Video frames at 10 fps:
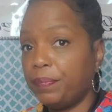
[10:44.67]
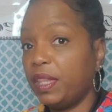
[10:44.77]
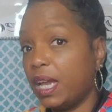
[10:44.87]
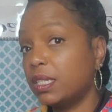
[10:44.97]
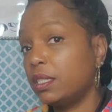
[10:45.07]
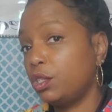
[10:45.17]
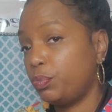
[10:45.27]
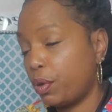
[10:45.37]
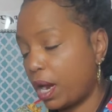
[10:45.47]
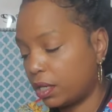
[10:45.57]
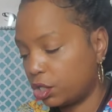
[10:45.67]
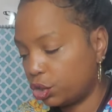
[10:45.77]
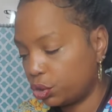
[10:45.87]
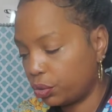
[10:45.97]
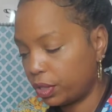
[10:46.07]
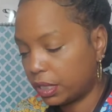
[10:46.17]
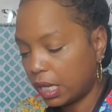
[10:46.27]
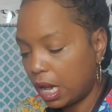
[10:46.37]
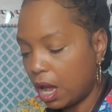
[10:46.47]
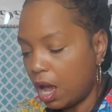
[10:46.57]
Next in product insurance.
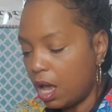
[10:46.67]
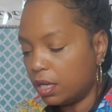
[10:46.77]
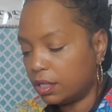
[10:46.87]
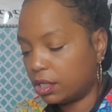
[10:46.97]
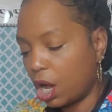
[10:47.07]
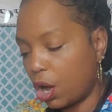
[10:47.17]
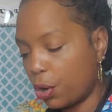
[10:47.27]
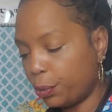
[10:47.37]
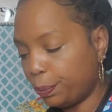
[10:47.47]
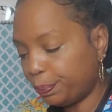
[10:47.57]
So,